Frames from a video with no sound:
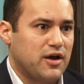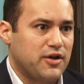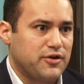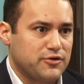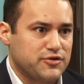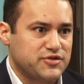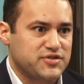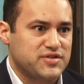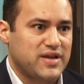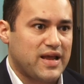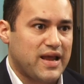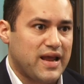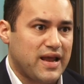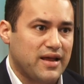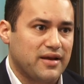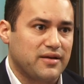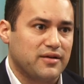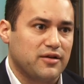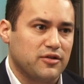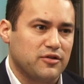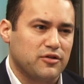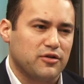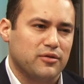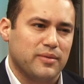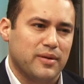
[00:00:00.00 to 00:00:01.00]
understand
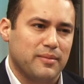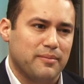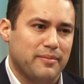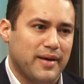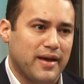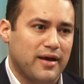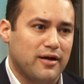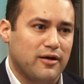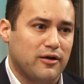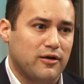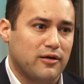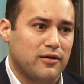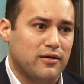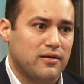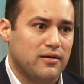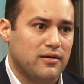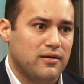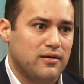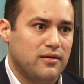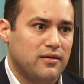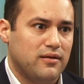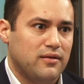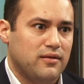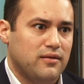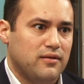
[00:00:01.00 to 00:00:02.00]
a little bit better
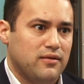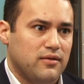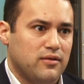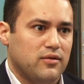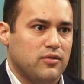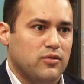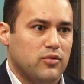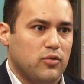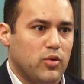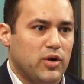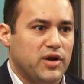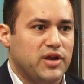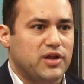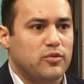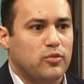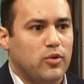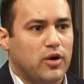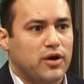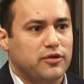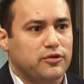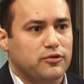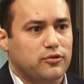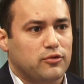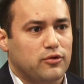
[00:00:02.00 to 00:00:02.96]
what He went